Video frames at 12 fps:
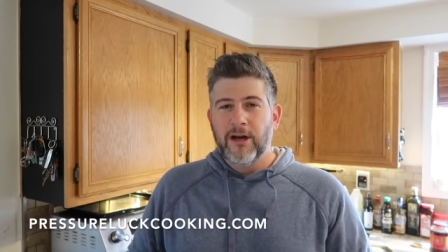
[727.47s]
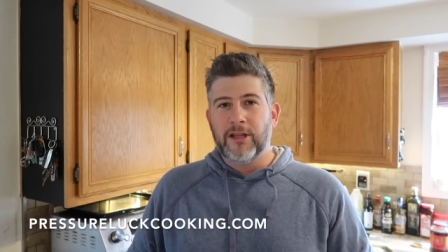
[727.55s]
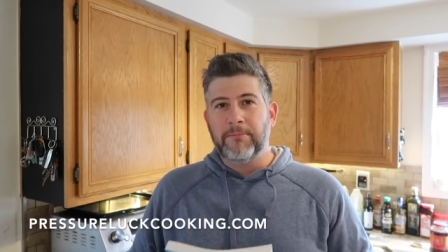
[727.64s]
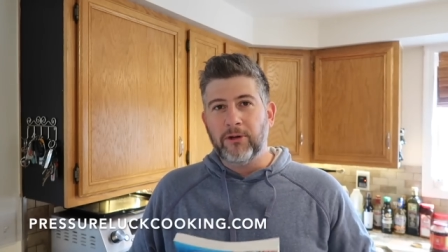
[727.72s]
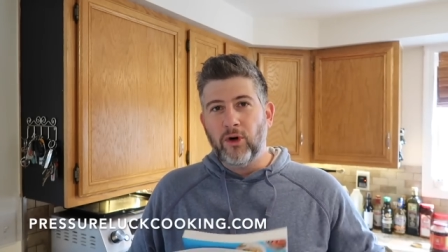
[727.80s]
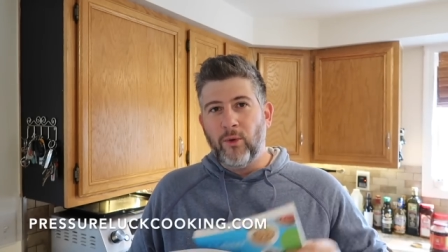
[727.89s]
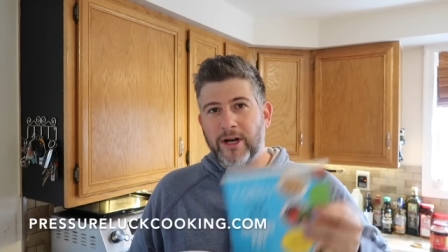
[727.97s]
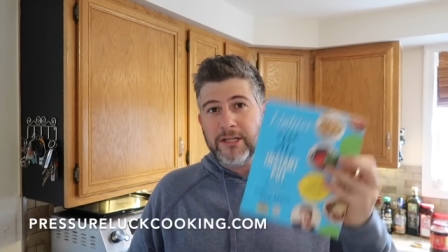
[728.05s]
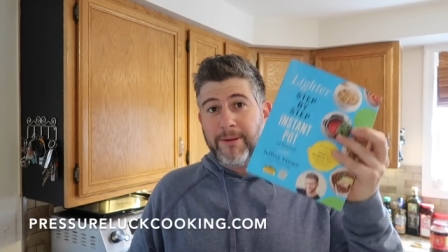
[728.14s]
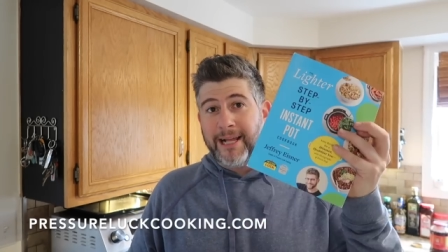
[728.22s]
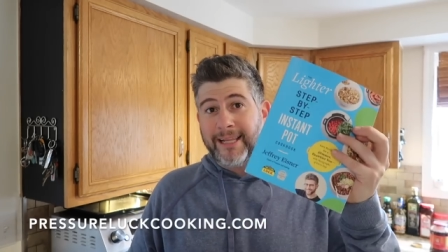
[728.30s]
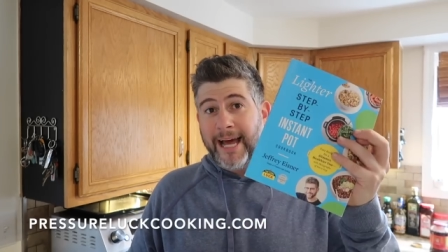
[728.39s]
The blue one's
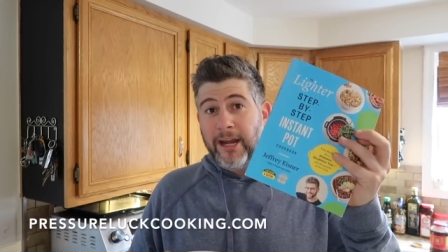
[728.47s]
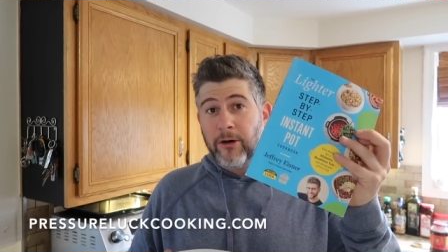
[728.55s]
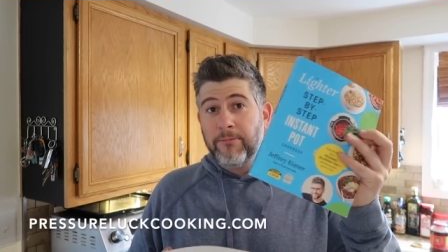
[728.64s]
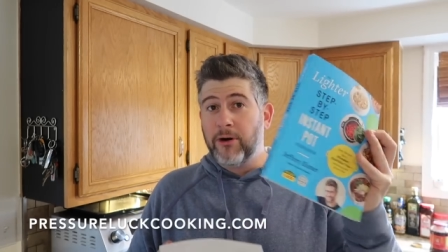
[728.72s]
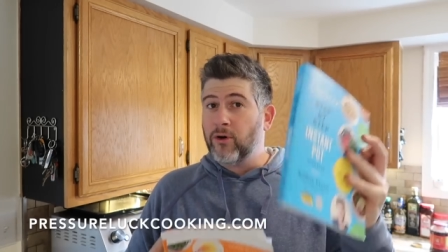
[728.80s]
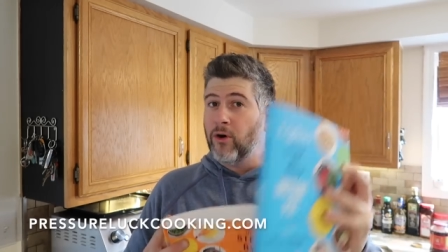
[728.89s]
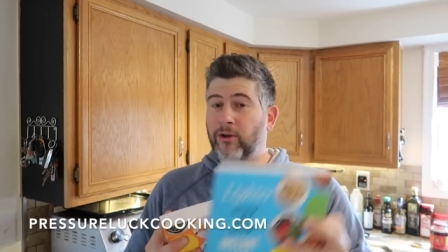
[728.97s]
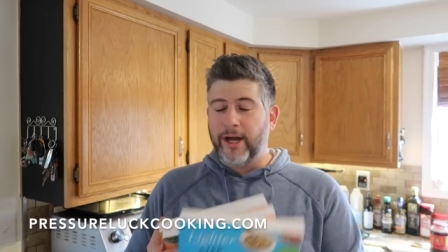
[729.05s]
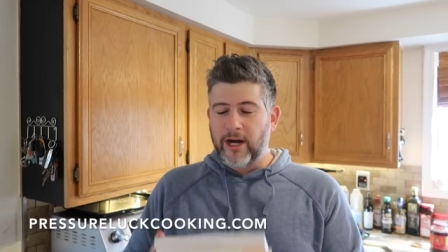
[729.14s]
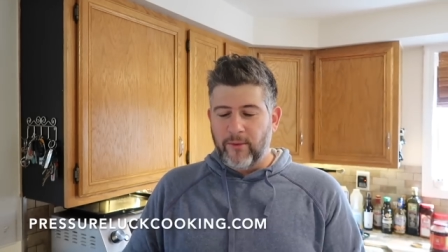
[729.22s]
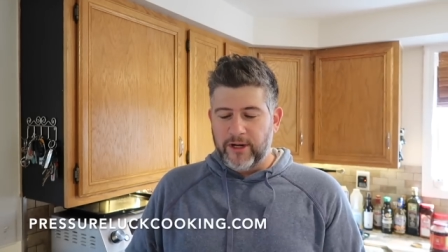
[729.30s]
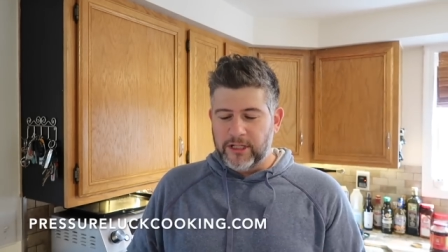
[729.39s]
my lighter book, all
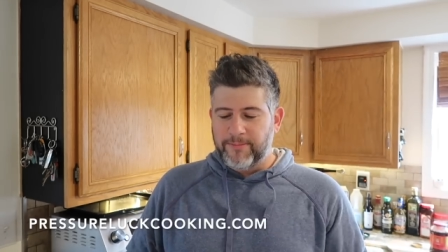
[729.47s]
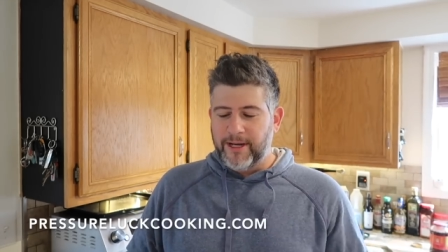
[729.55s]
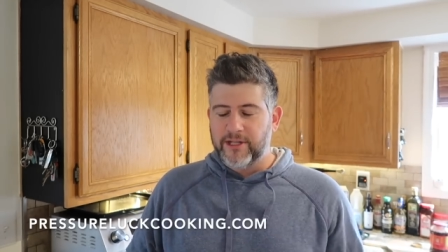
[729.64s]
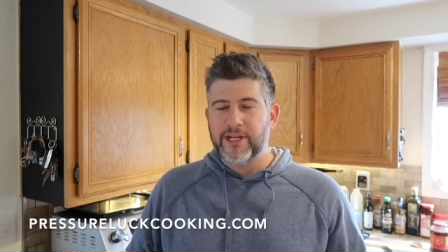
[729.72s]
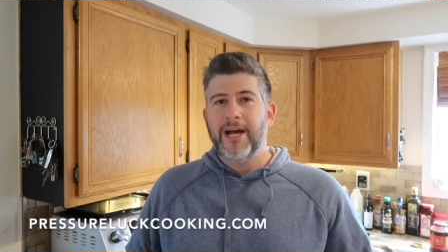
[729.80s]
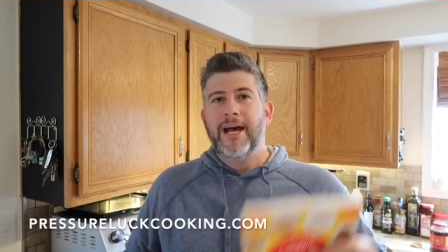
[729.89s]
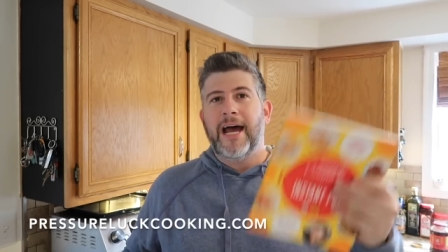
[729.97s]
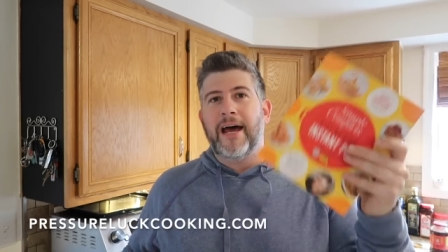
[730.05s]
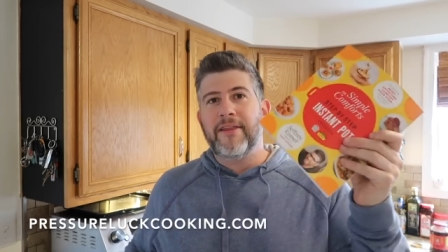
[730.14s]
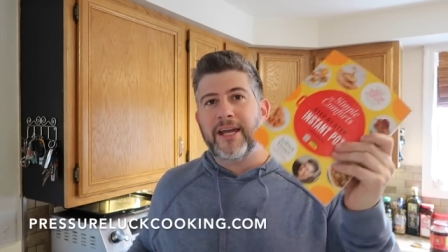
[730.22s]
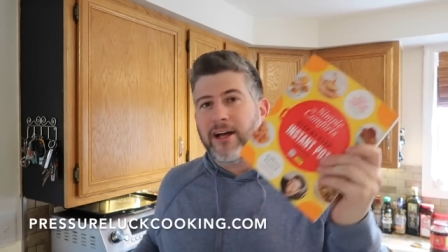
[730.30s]
lighter recipes, and the